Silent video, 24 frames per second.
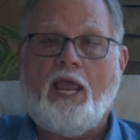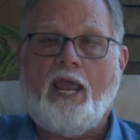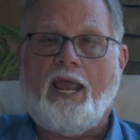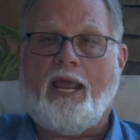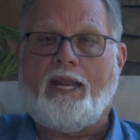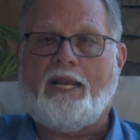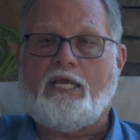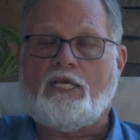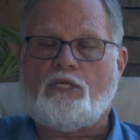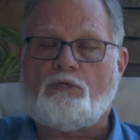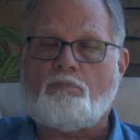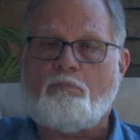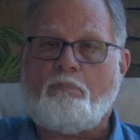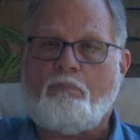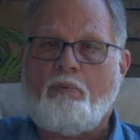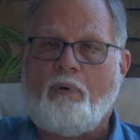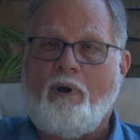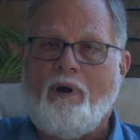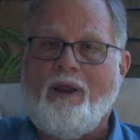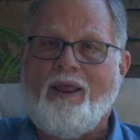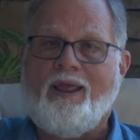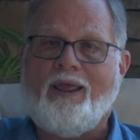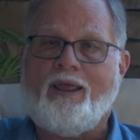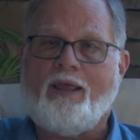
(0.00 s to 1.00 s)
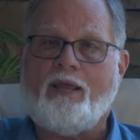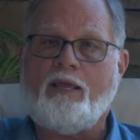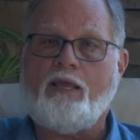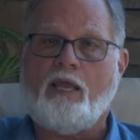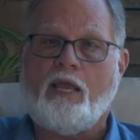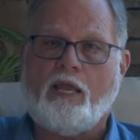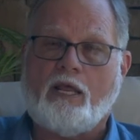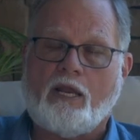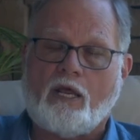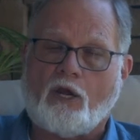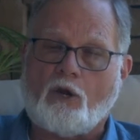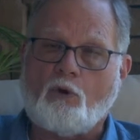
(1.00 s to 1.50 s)
and he's praying
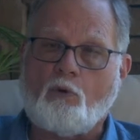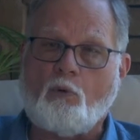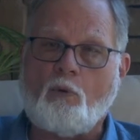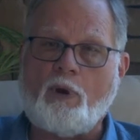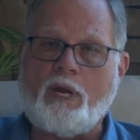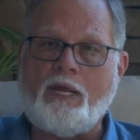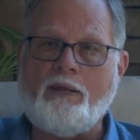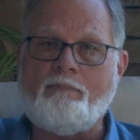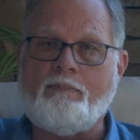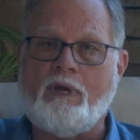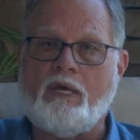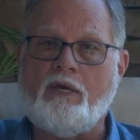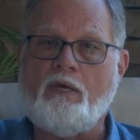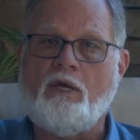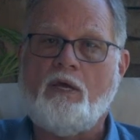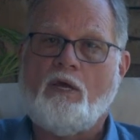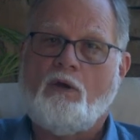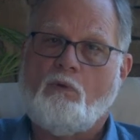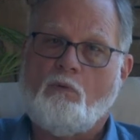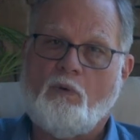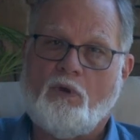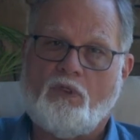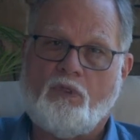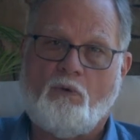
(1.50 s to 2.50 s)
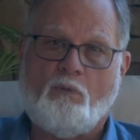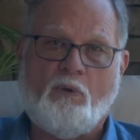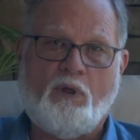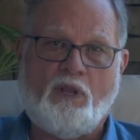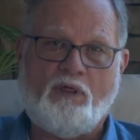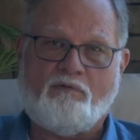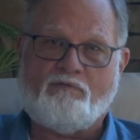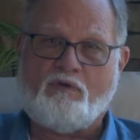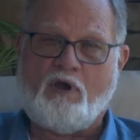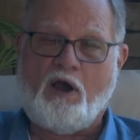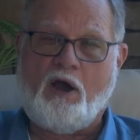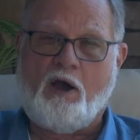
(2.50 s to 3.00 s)
in agreement with the
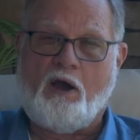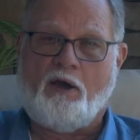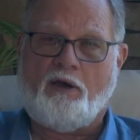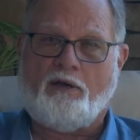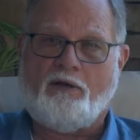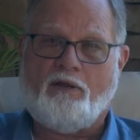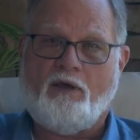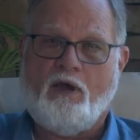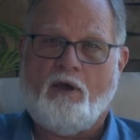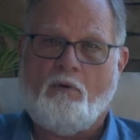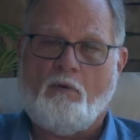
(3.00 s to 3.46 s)
will of God.